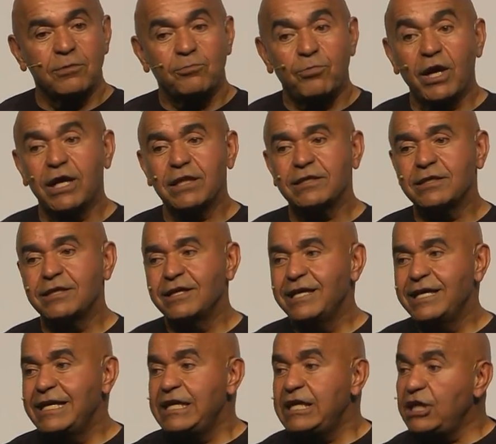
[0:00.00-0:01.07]
But
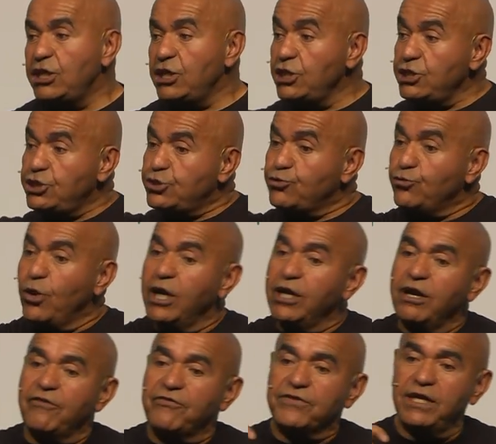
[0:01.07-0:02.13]
each one
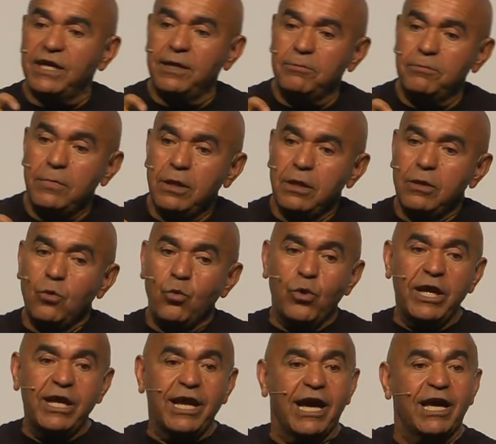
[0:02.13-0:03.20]
of them,
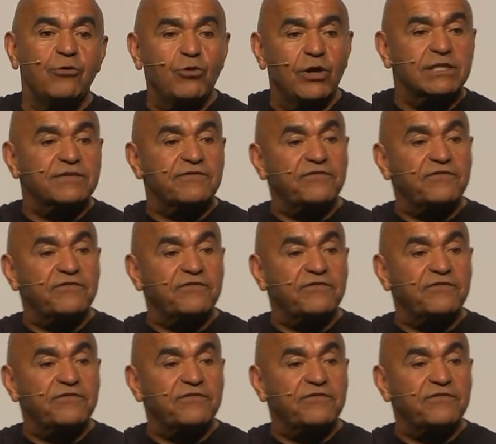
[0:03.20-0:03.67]
when I was